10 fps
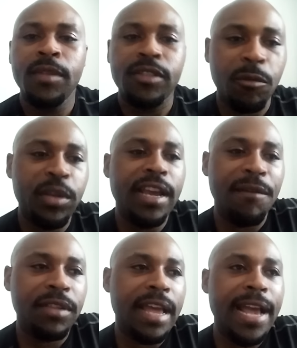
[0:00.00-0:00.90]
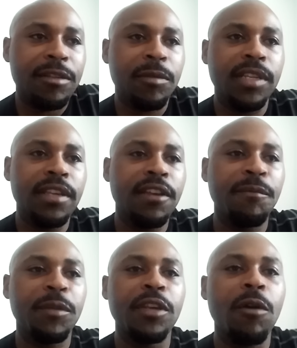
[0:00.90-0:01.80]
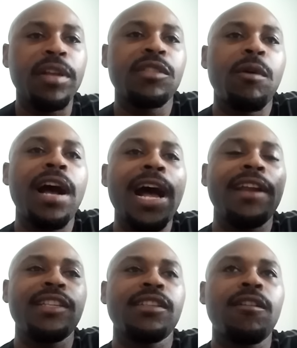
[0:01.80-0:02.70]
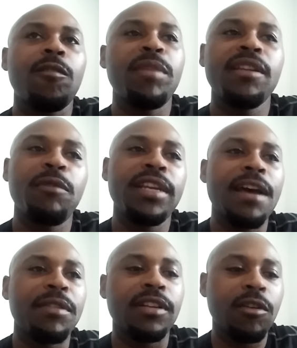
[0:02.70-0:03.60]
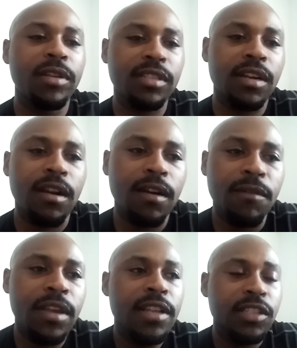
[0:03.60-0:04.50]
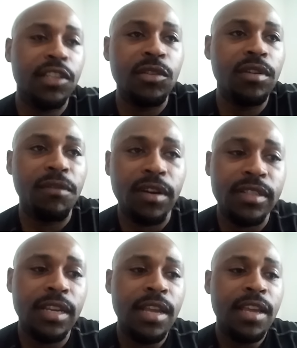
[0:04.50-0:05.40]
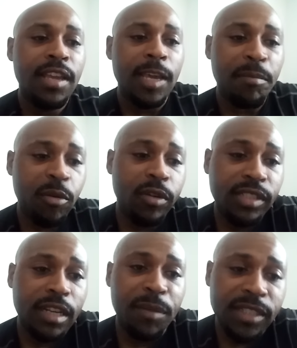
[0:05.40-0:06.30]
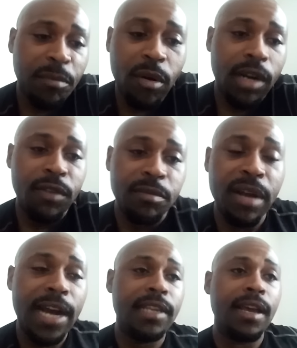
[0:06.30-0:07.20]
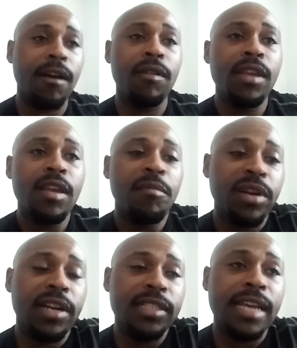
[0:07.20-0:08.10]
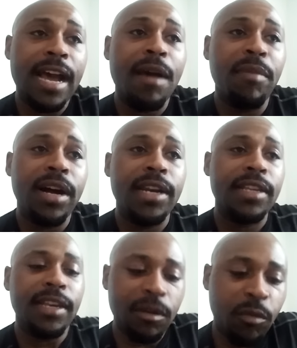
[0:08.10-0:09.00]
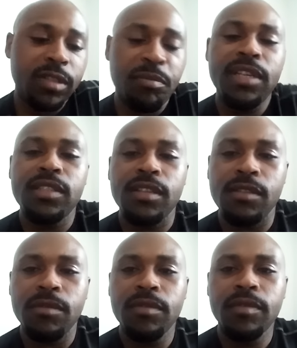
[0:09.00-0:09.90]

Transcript: So we have to actually go into a higher zone, meaning we have to go into the earth, to the universe, and pull something that's a part of its body out, put it into our body, and it will speak to you.